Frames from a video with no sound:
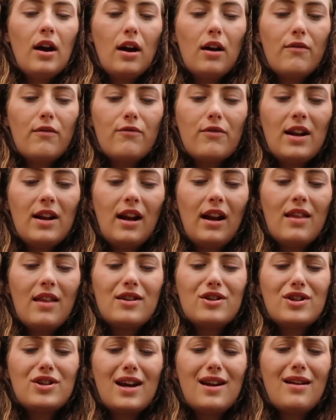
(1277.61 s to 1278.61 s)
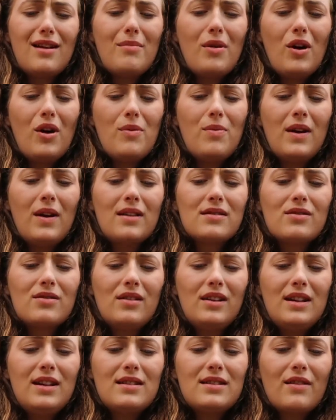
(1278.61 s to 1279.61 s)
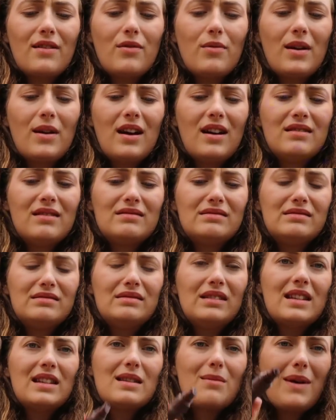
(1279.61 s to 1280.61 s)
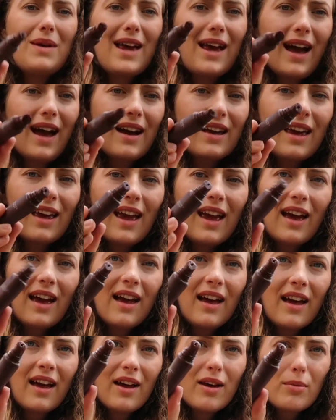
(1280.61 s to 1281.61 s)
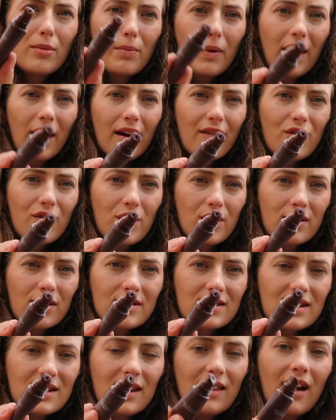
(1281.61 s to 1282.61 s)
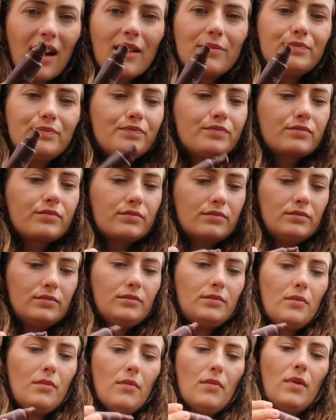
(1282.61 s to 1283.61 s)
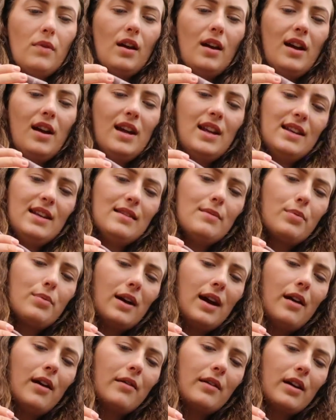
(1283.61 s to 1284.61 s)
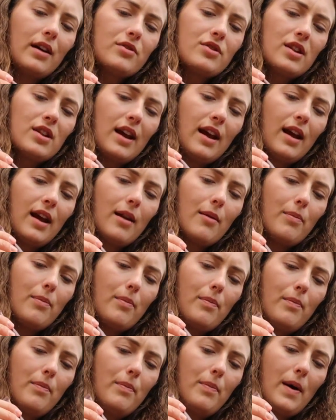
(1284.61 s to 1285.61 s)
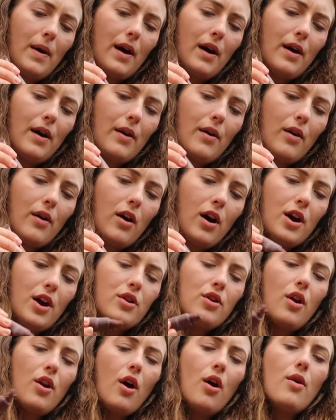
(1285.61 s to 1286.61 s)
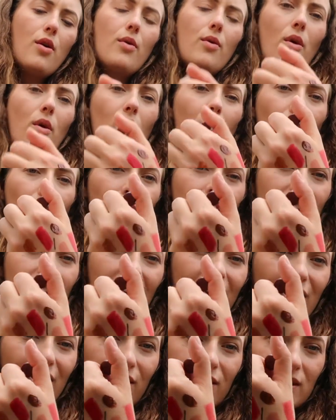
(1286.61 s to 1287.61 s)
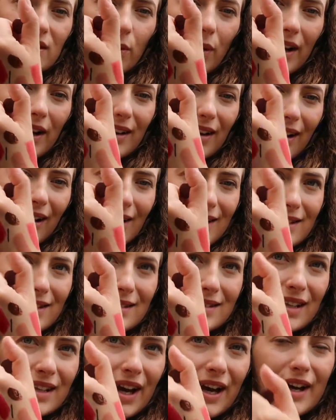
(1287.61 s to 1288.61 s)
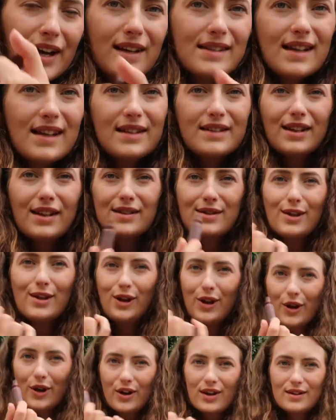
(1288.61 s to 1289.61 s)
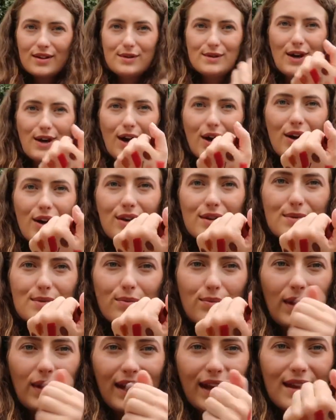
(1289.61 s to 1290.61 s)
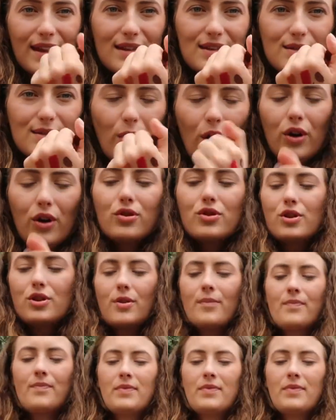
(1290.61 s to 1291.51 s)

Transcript: I really like this shade. I'm hoping it's not leaked everywhere. Oh, it's a bit gacky, but if you can see that. It is a brown actually, but I know on it looks quite nice because it doesn't look as dark as like in the swatch.